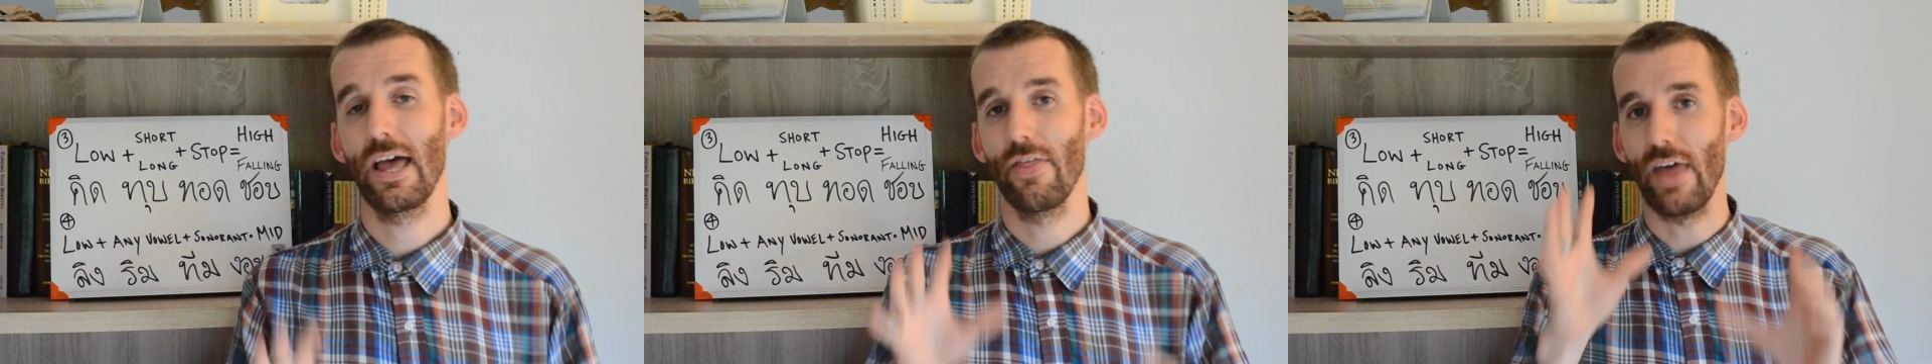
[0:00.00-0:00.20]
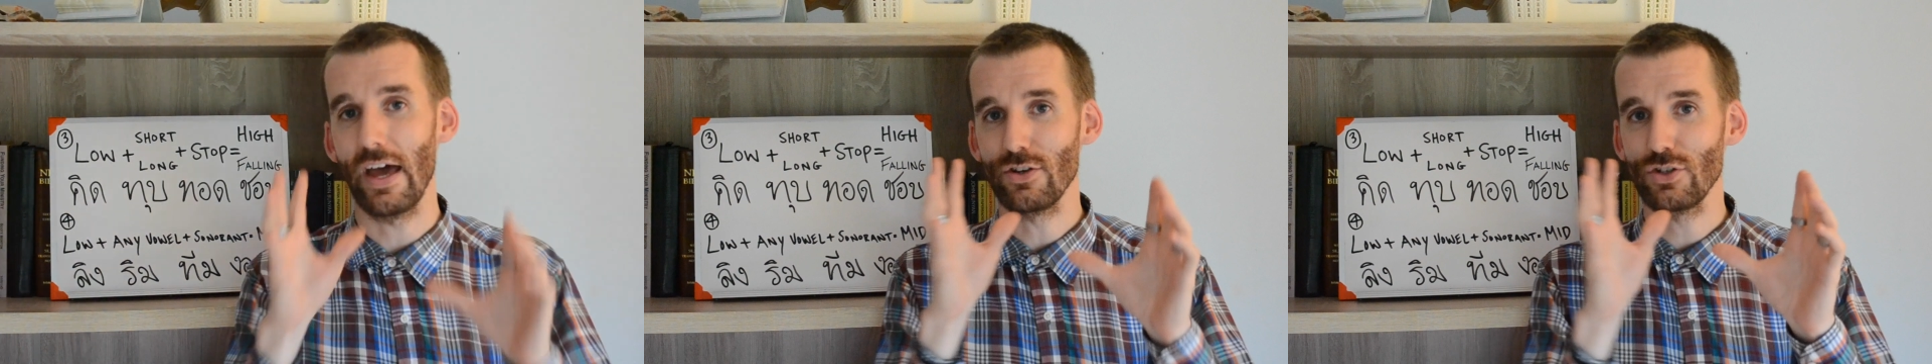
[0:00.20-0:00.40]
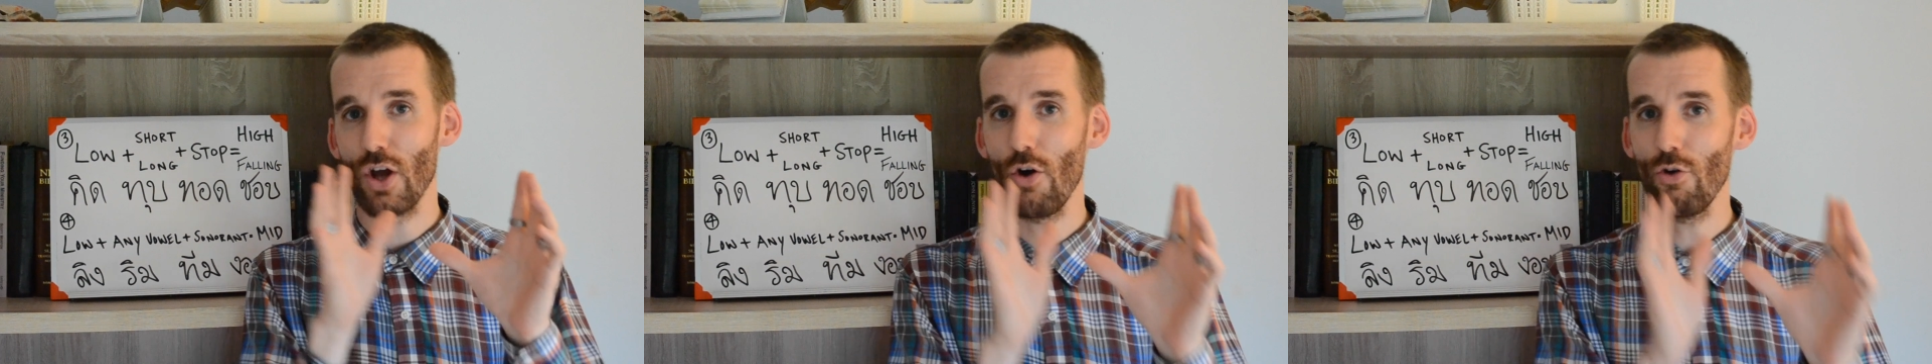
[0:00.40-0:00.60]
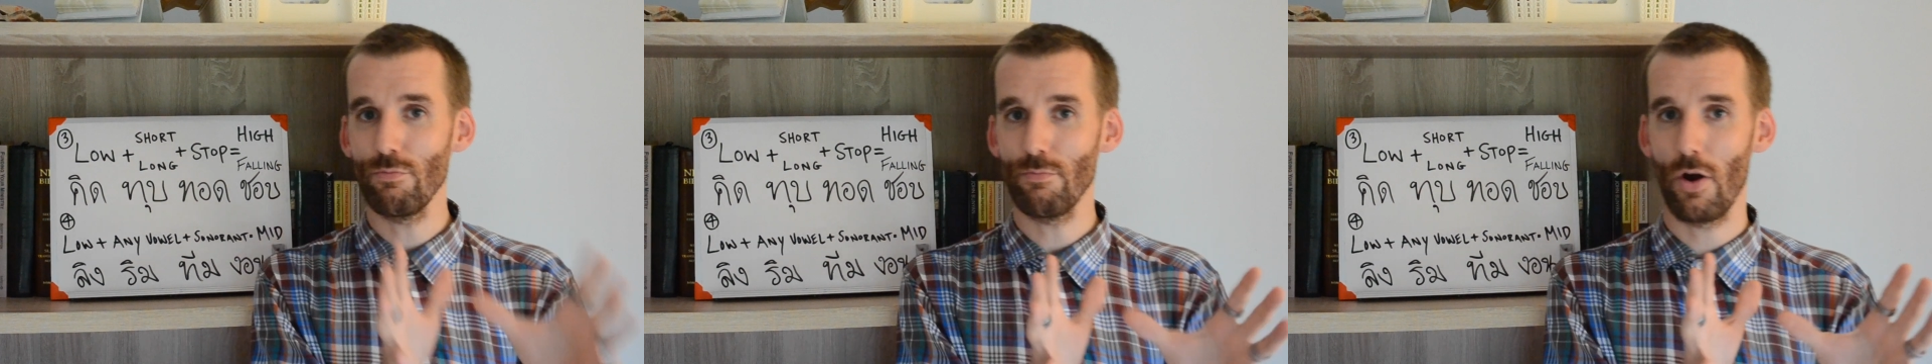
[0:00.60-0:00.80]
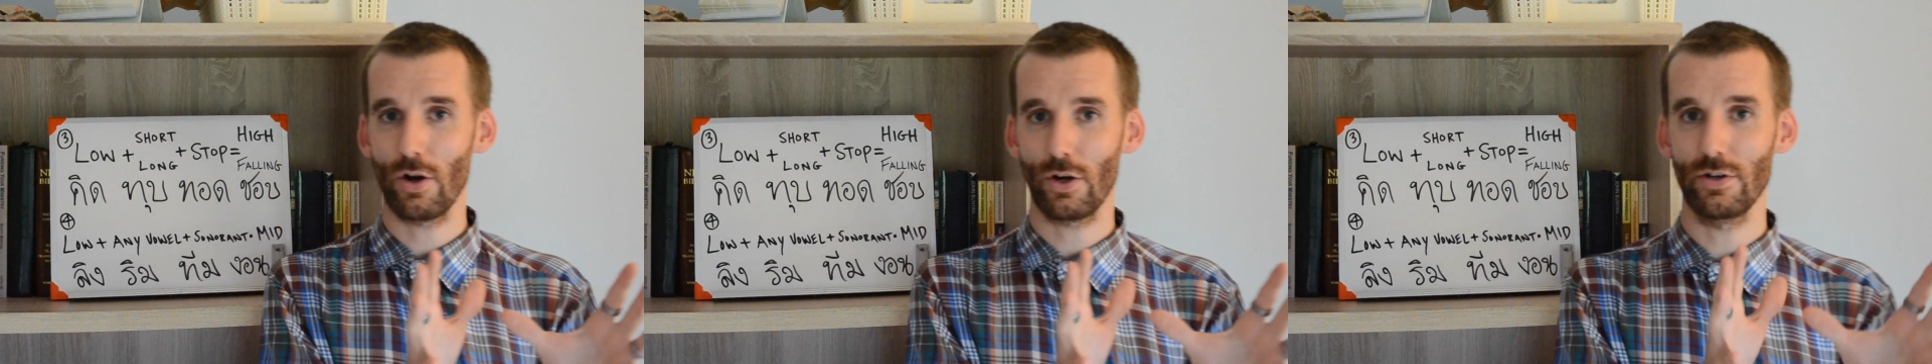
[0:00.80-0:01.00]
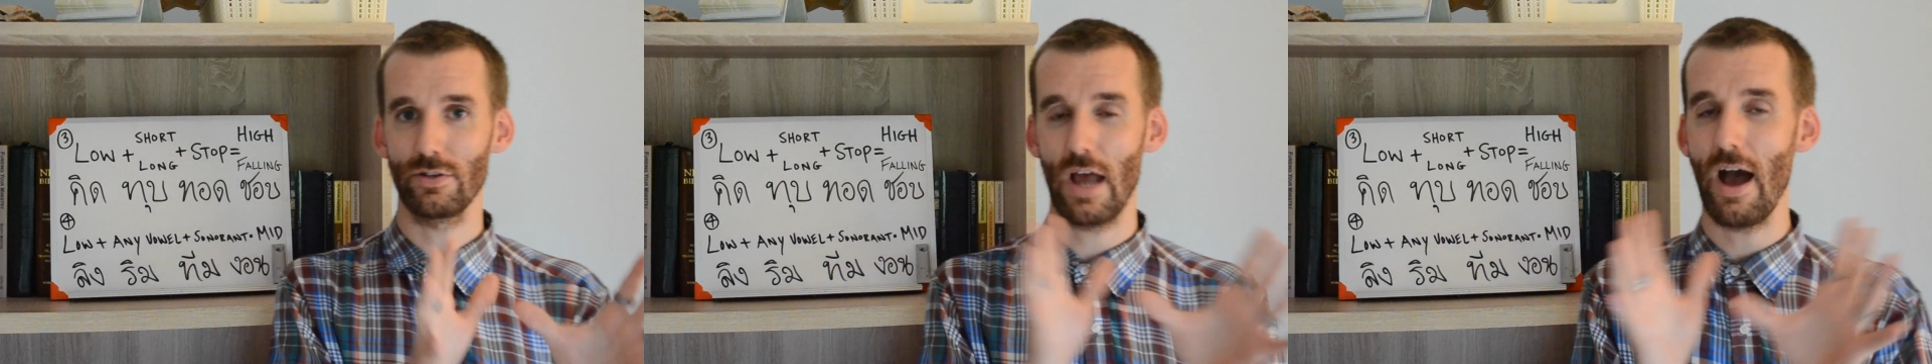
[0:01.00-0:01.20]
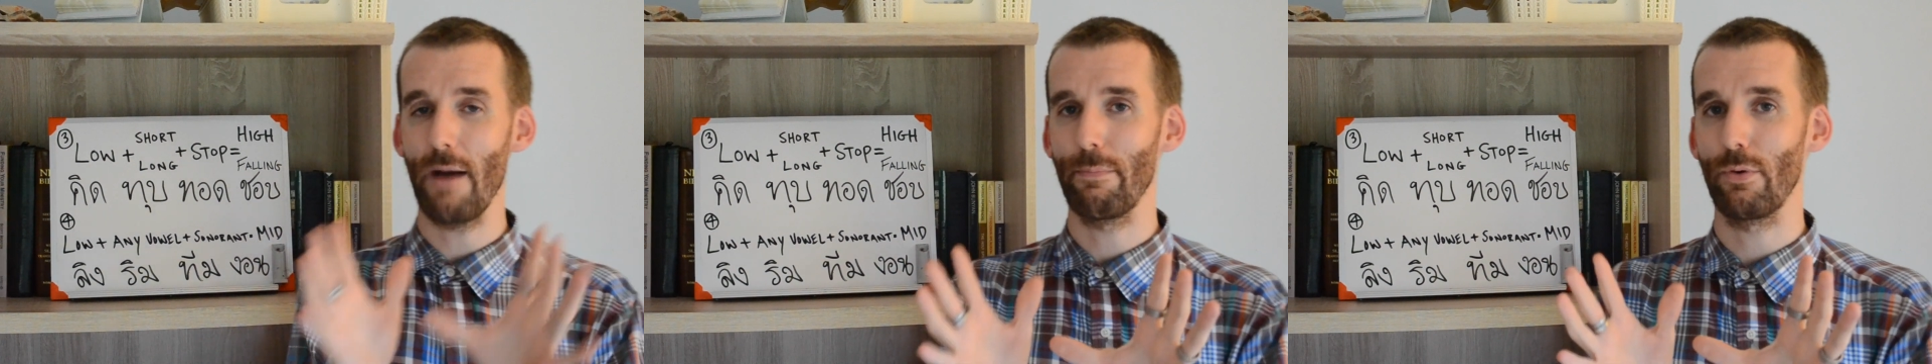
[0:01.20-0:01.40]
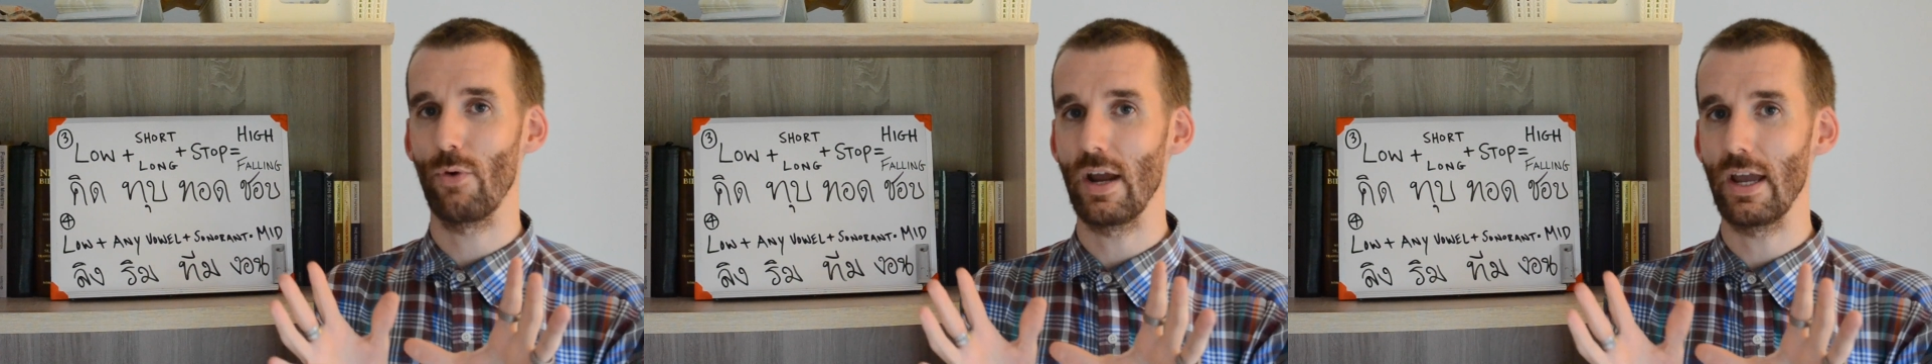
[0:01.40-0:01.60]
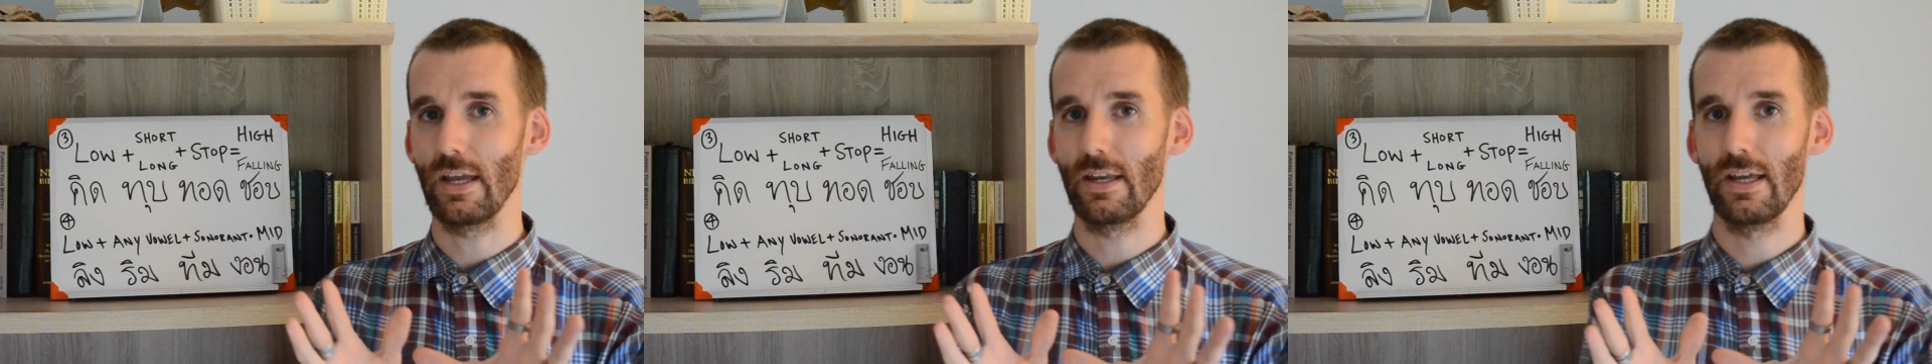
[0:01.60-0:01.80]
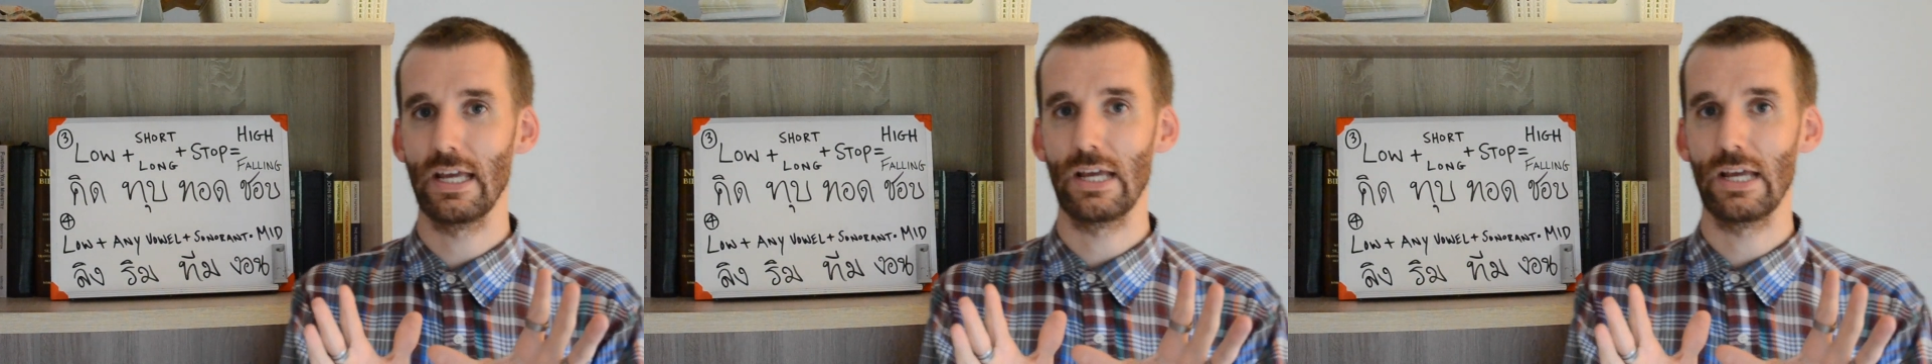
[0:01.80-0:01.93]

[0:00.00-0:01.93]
that tone markers operate